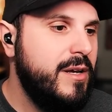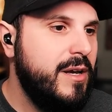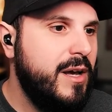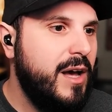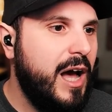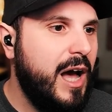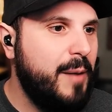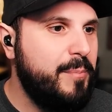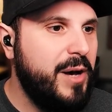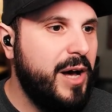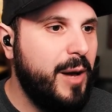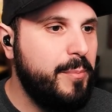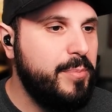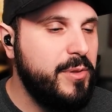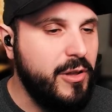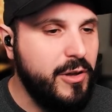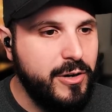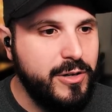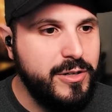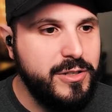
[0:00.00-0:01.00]
Hop Hop
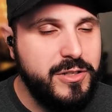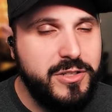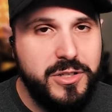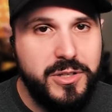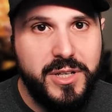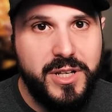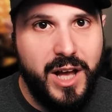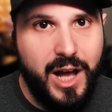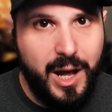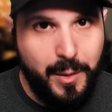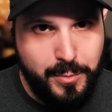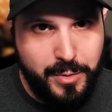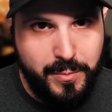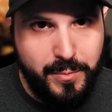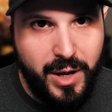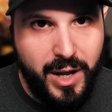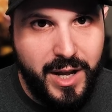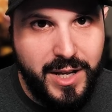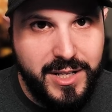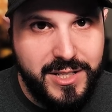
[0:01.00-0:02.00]
learned to
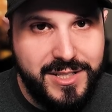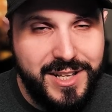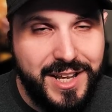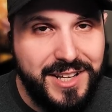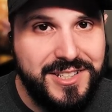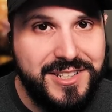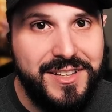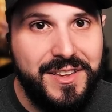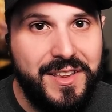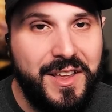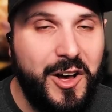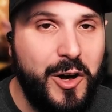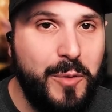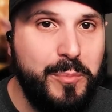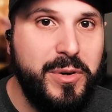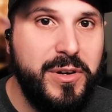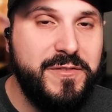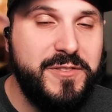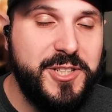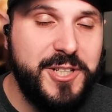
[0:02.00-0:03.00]
compromise thanks to the
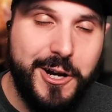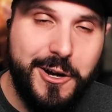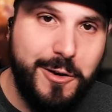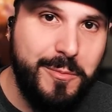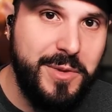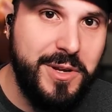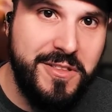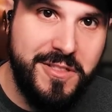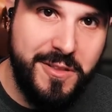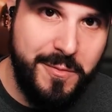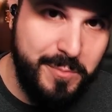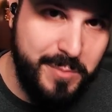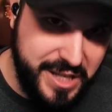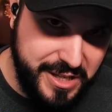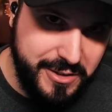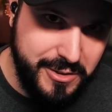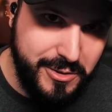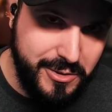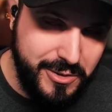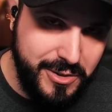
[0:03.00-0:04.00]
help of Jeremy the
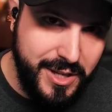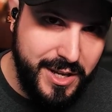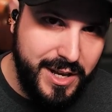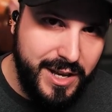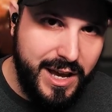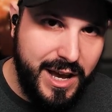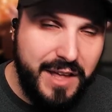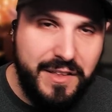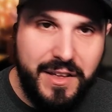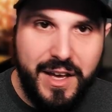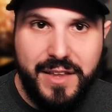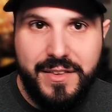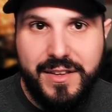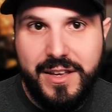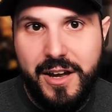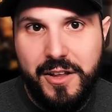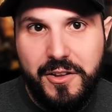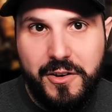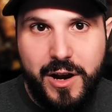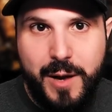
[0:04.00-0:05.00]
Beetle. And then the
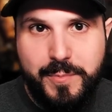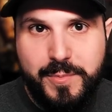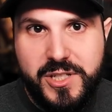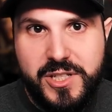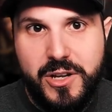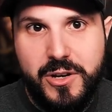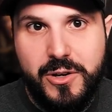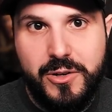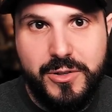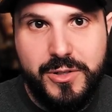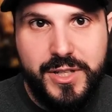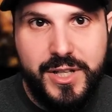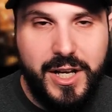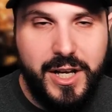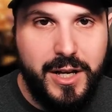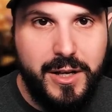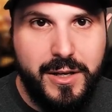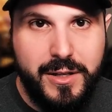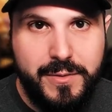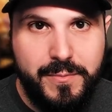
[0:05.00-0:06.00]
other episode,
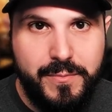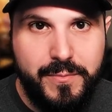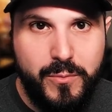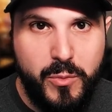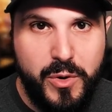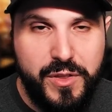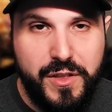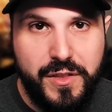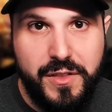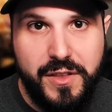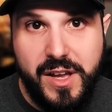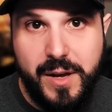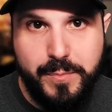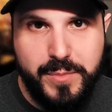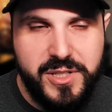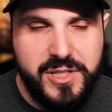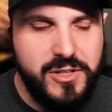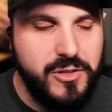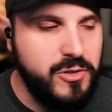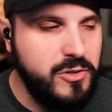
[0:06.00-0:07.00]
within the
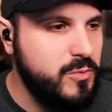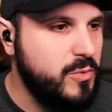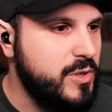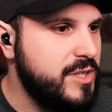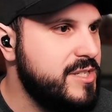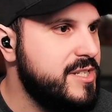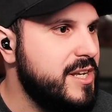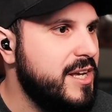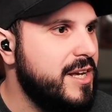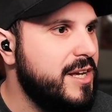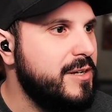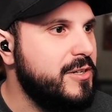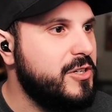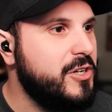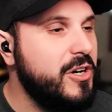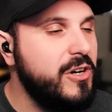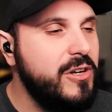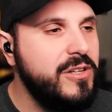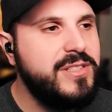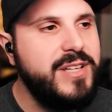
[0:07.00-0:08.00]
episode, was
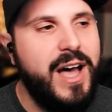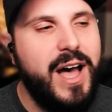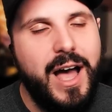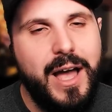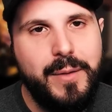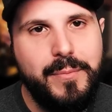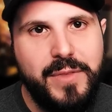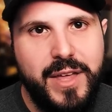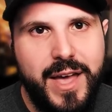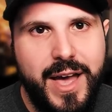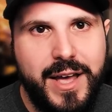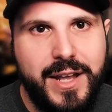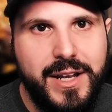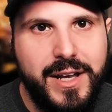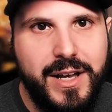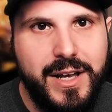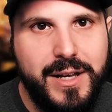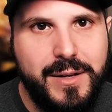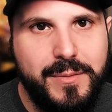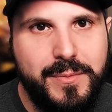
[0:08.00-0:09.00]
girl time. They
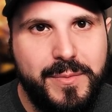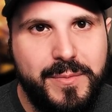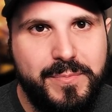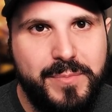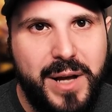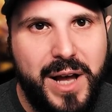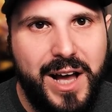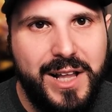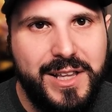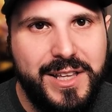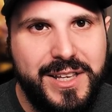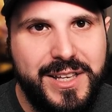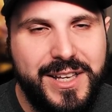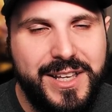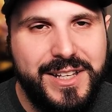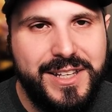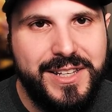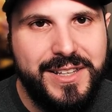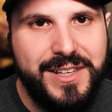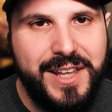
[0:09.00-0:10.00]
had Polly
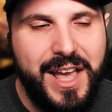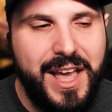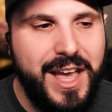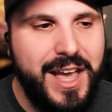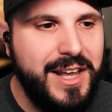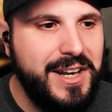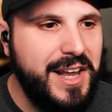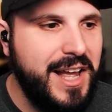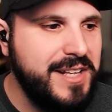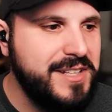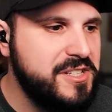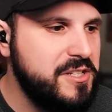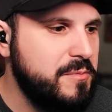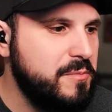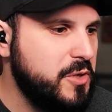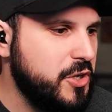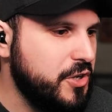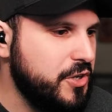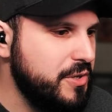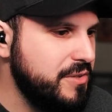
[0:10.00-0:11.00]
and Anne had
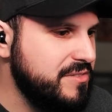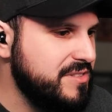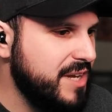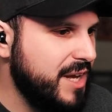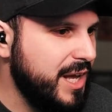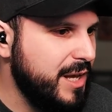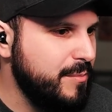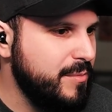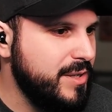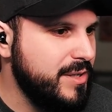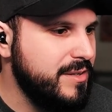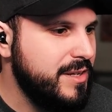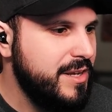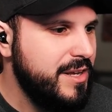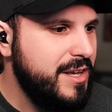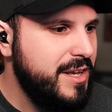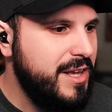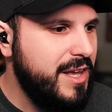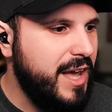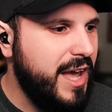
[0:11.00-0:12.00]
some girl time, and
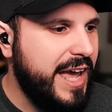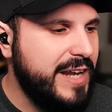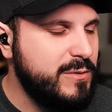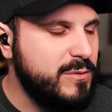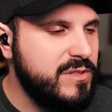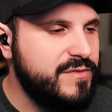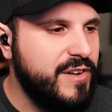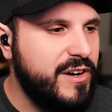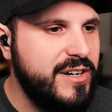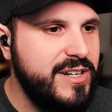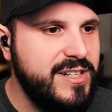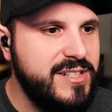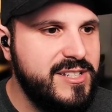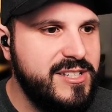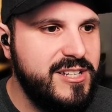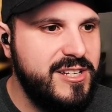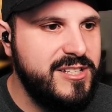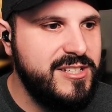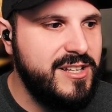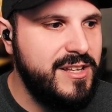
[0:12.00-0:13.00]
Anne was very
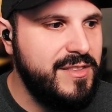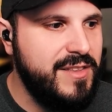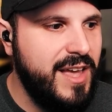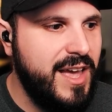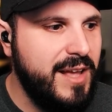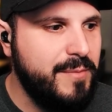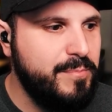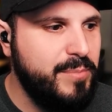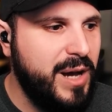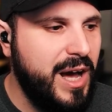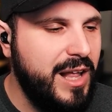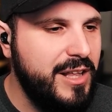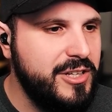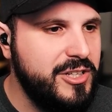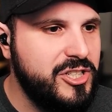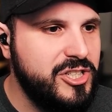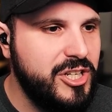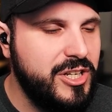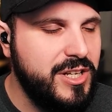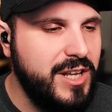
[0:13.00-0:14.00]
insistent that Polly
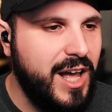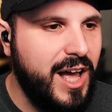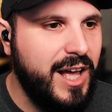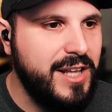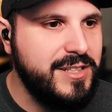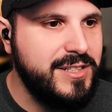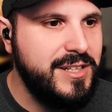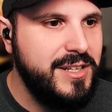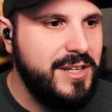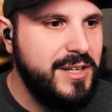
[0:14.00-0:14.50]
should not